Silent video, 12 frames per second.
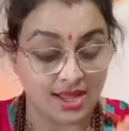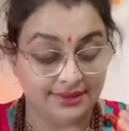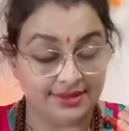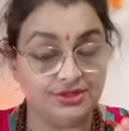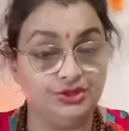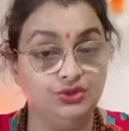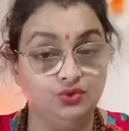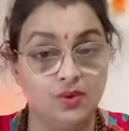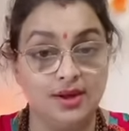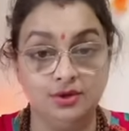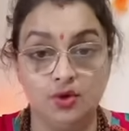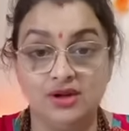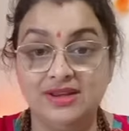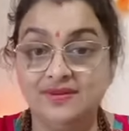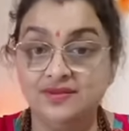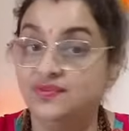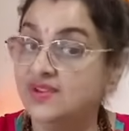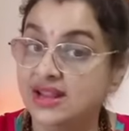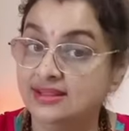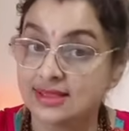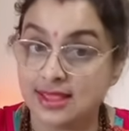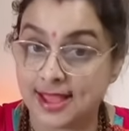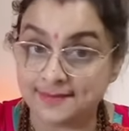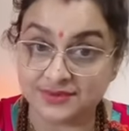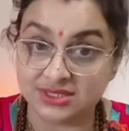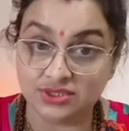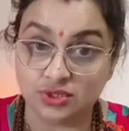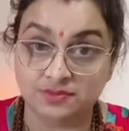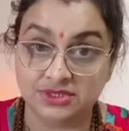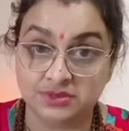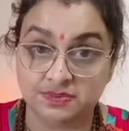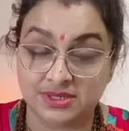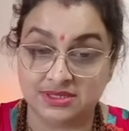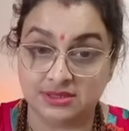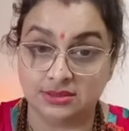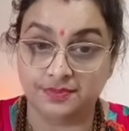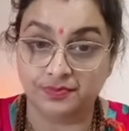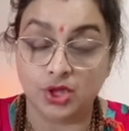that you are not even feeling the absence of this person